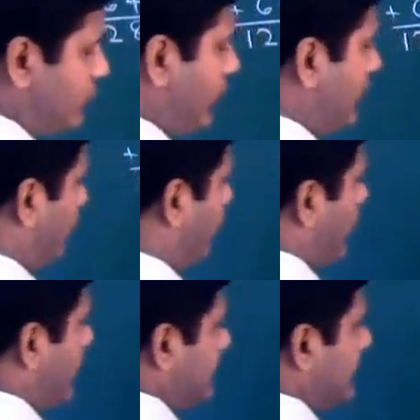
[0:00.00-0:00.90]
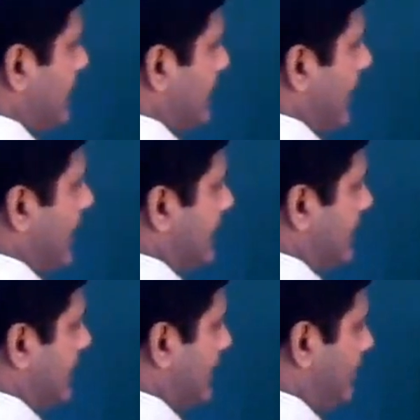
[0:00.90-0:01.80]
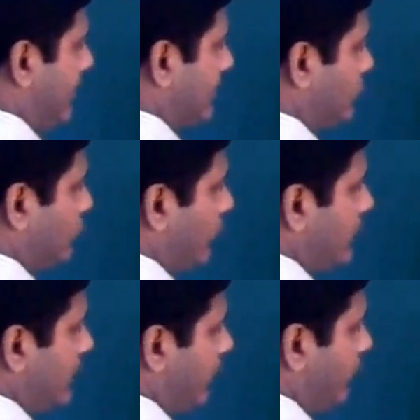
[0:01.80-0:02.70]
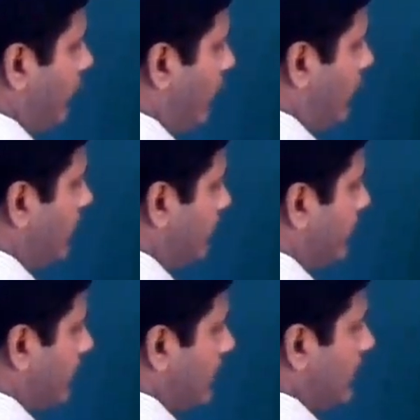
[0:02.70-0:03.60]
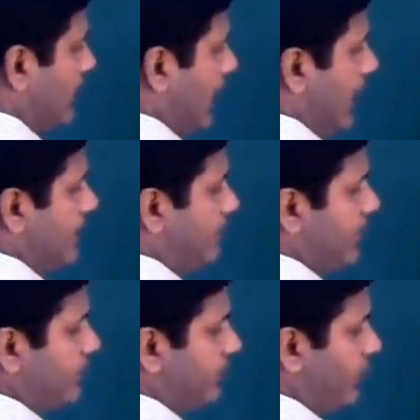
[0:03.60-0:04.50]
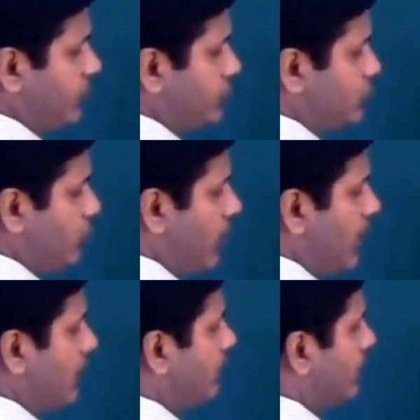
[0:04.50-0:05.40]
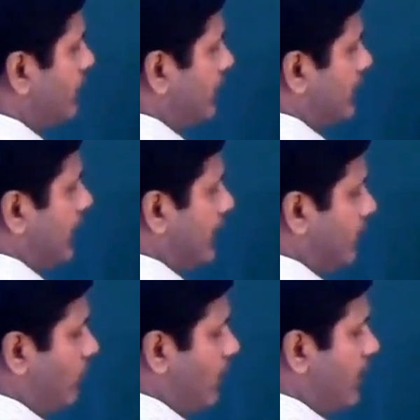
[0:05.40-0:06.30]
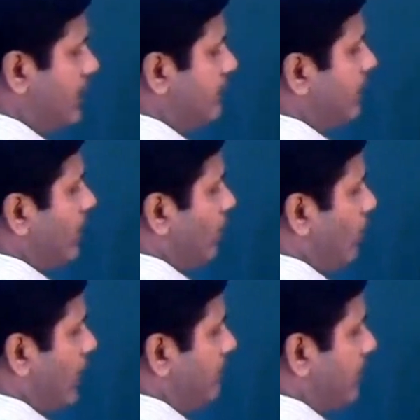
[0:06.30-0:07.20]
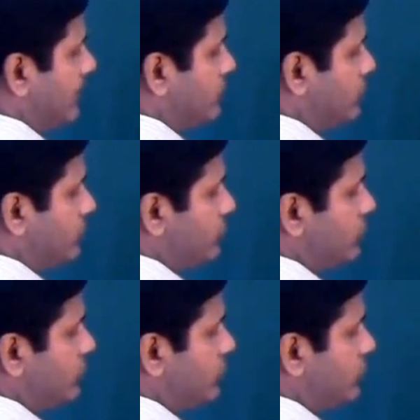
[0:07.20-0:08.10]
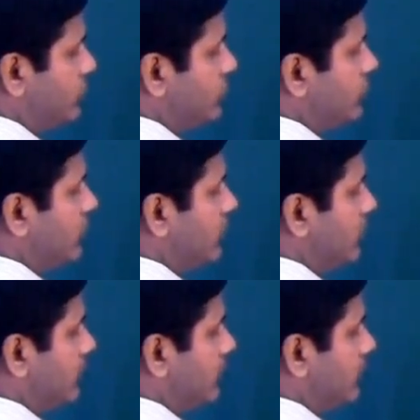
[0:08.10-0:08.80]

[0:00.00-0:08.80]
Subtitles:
24 is 18 plus 24. 8 plus 4 is 12. Carry 1. 1 plus 2 is 2.